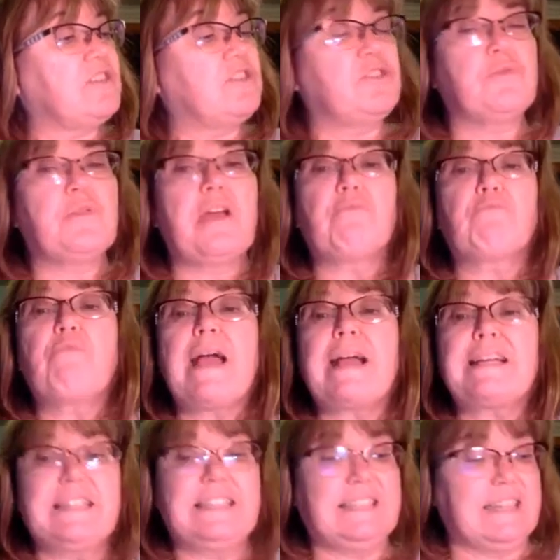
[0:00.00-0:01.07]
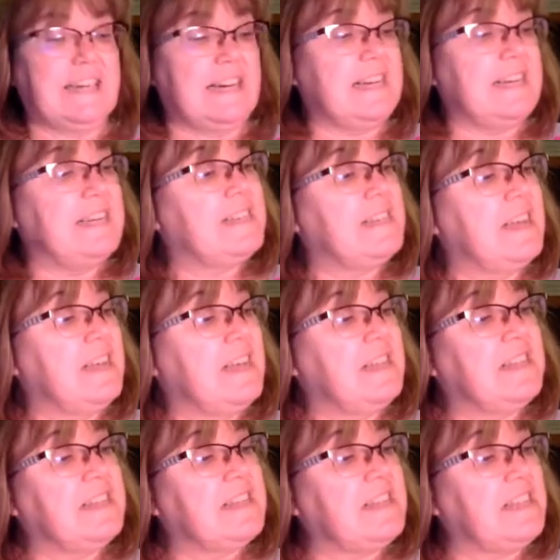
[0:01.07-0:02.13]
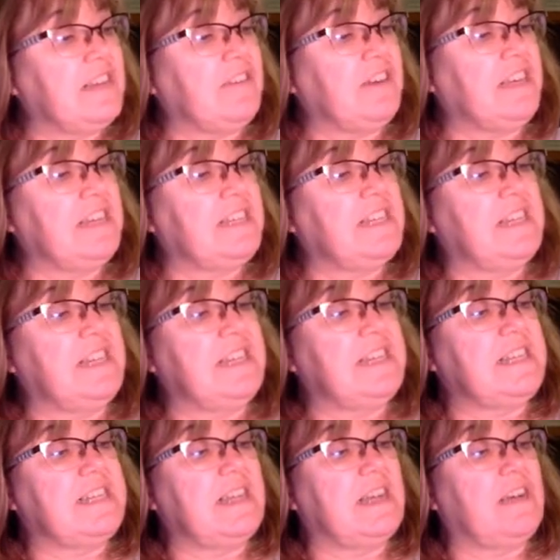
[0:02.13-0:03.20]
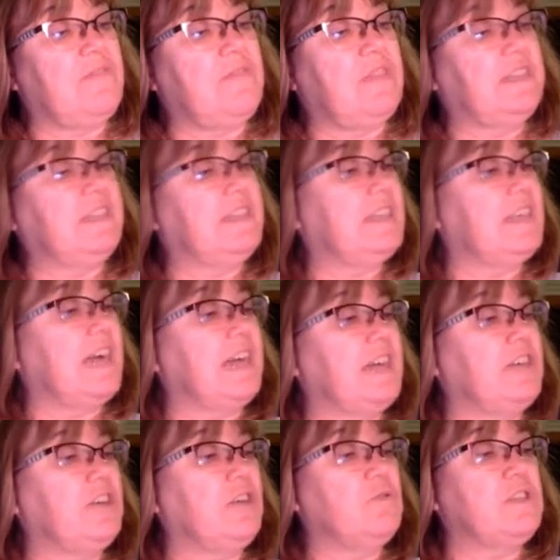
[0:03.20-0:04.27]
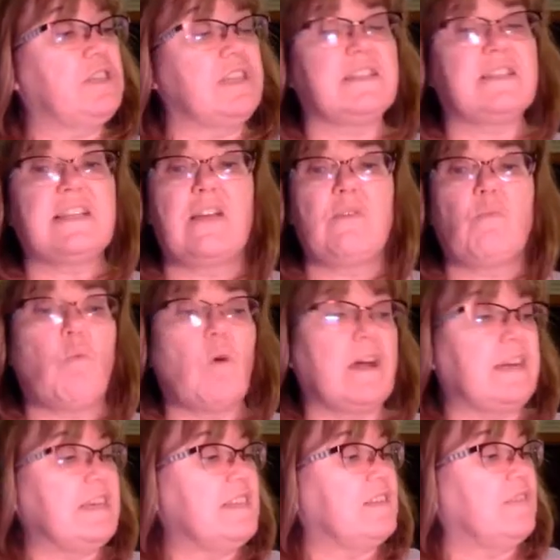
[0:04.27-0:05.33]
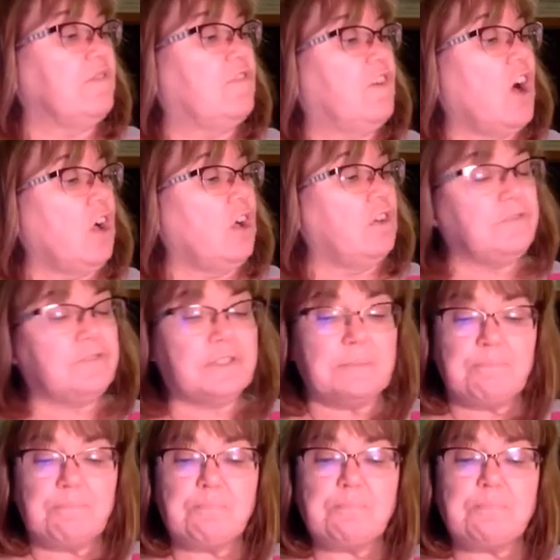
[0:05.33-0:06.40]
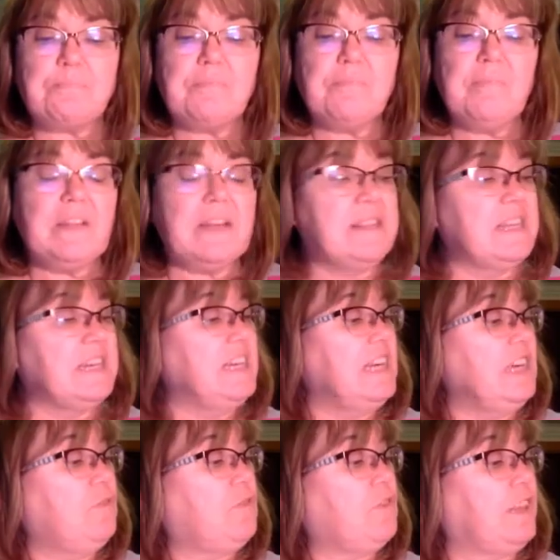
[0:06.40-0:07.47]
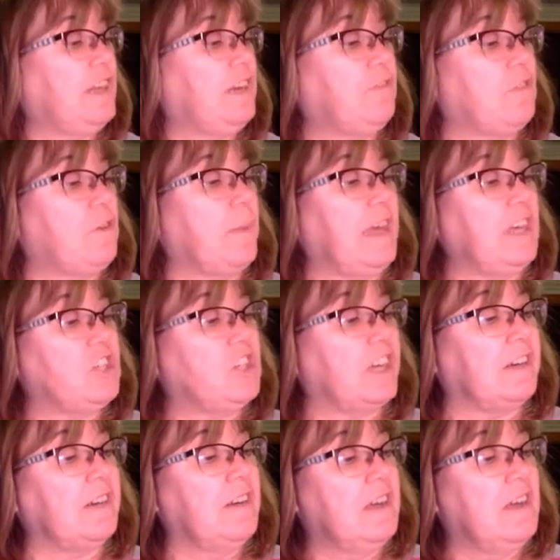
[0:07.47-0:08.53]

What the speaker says: Do they recognize the seriousness of the diagnosis and what is involved? The need for the information.